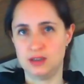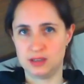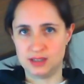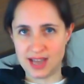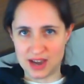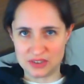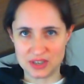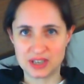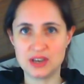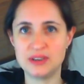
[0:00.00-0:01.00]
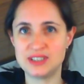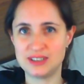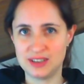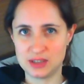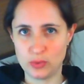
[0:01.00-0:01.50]
Now you're going to
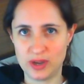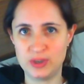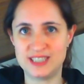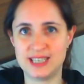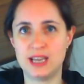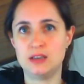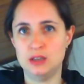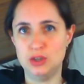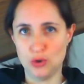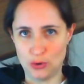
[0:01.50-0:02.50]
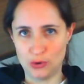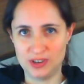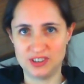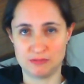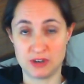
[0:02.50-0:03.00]
learn the way we say your
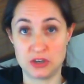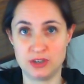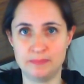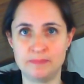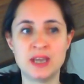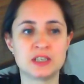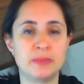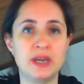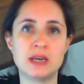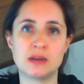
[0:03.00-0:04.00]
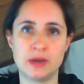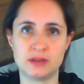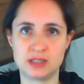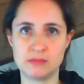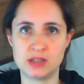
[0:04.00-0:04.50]
in Russian, speaking about
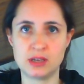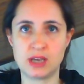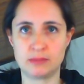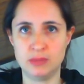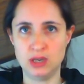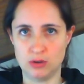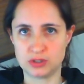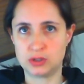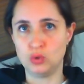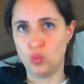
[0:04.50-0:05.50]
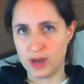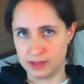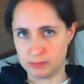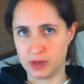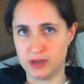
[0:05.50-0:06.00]
something that belongs to one
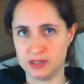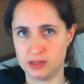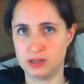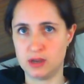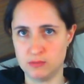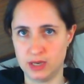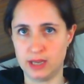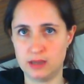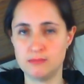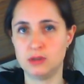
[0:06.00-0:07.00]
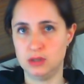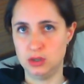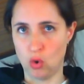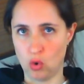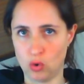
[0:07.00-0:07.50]
person only,
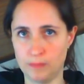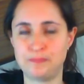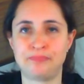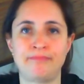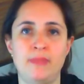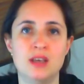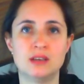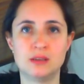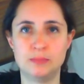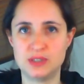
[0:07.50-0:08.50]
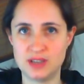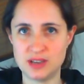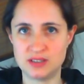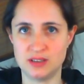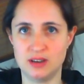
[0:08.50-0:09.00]
your. The
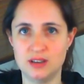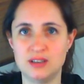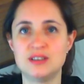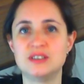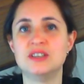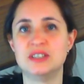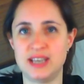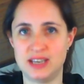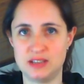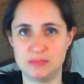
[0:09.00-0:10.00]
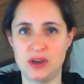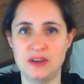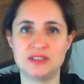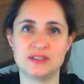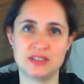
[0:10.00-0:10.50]
possessor is the second
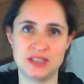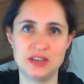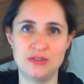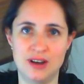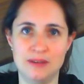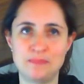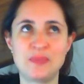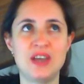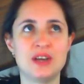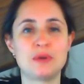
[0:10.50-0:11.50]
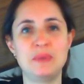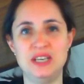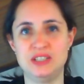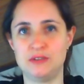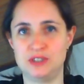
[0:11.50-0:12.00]
person singular.
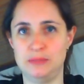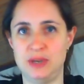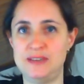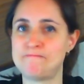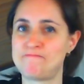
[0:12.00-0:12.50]
Repeat after me.